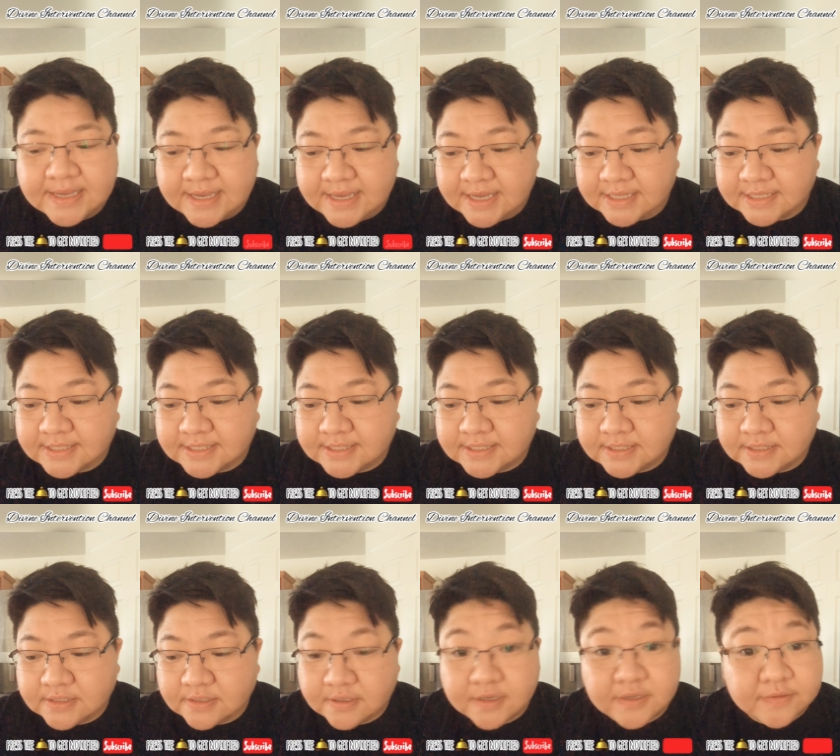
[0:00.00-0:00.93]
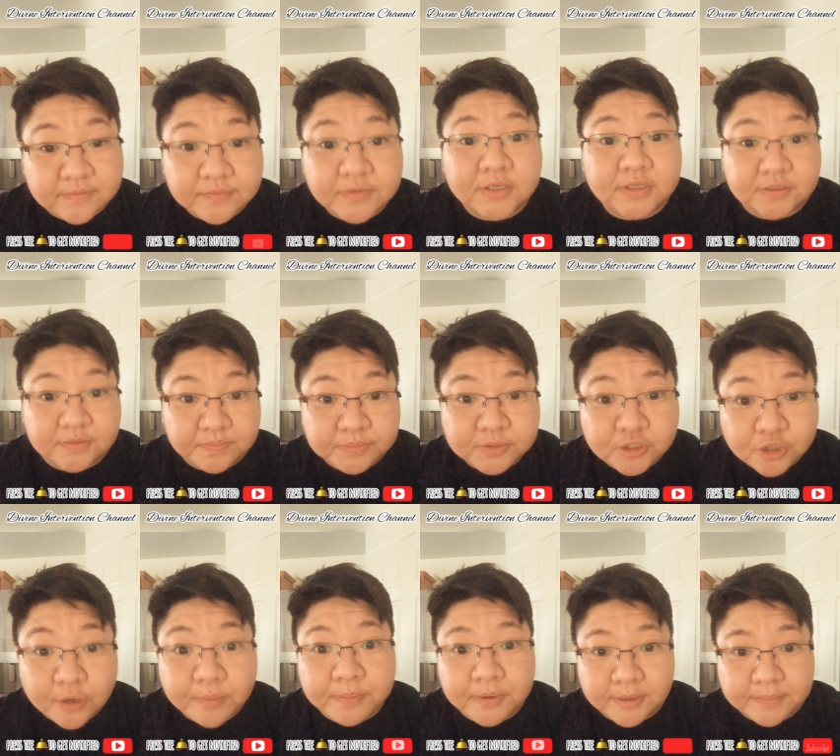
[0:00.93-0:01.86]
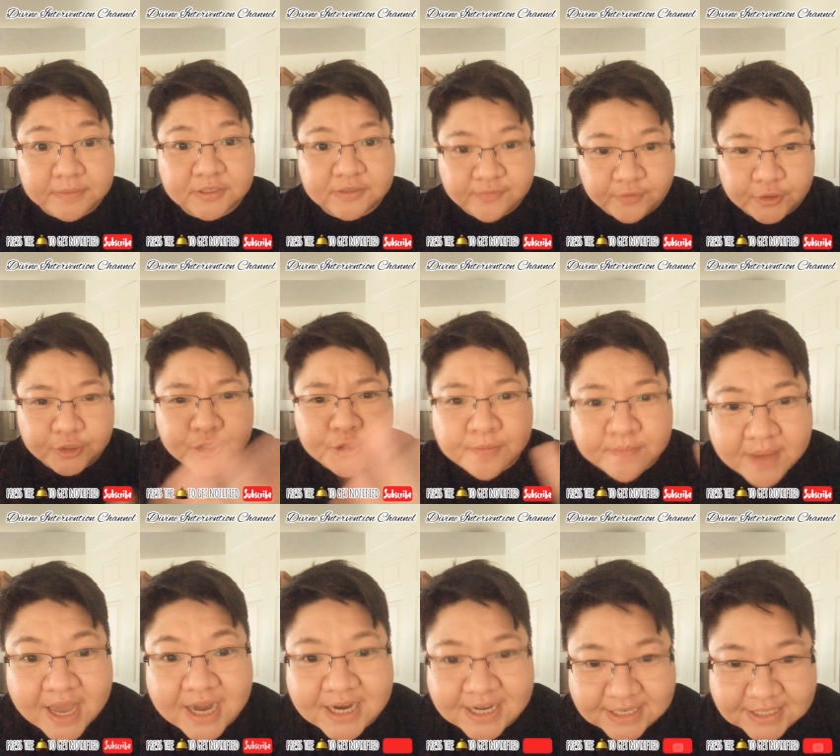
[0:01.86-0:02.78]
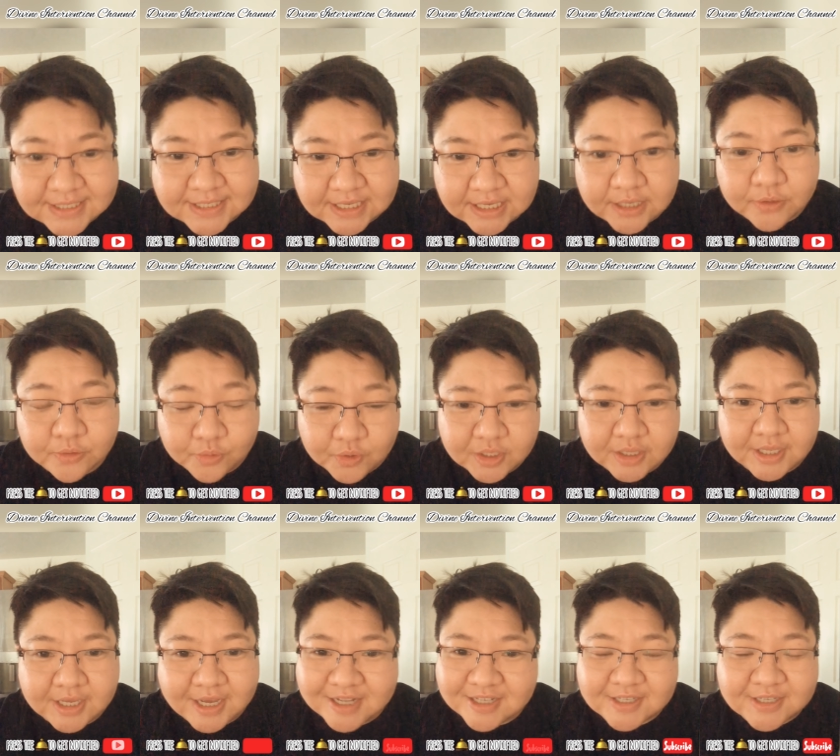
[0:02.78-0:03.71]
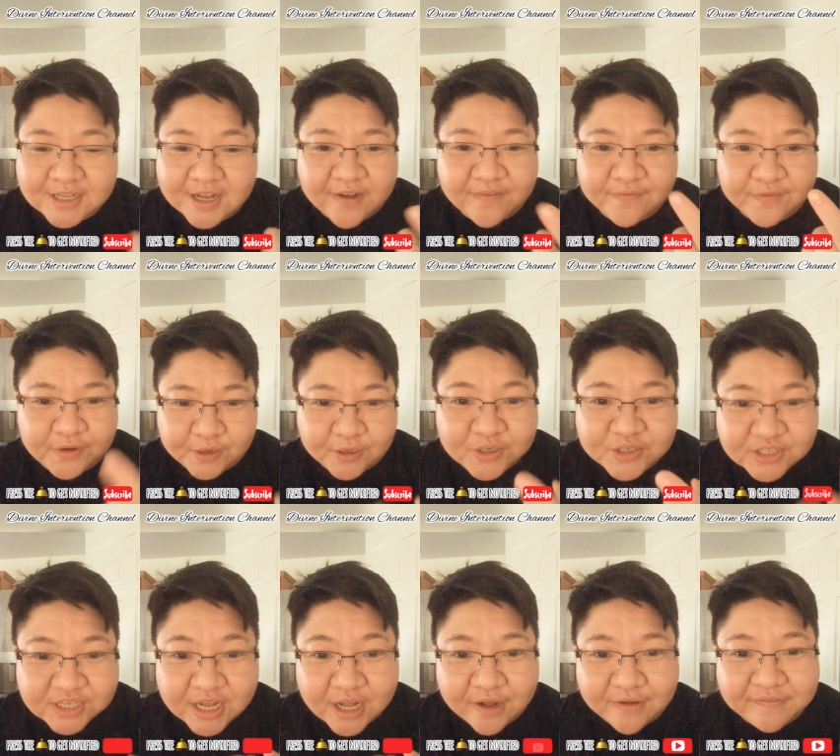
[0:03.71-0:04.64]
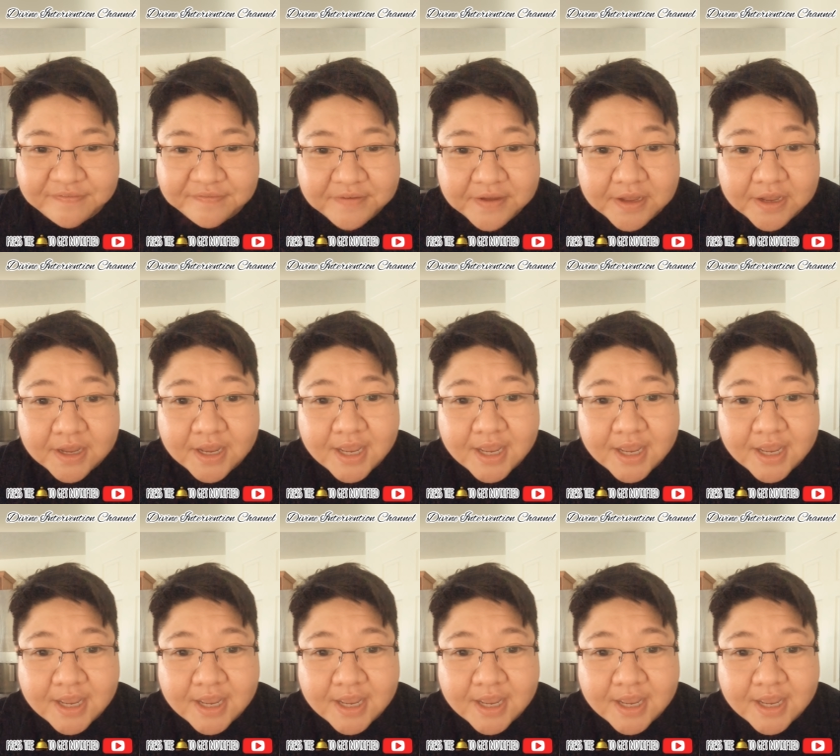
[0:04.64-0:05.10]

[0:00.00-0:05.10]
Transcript: it's it, it's sole purpose for humanity really it's not for yourself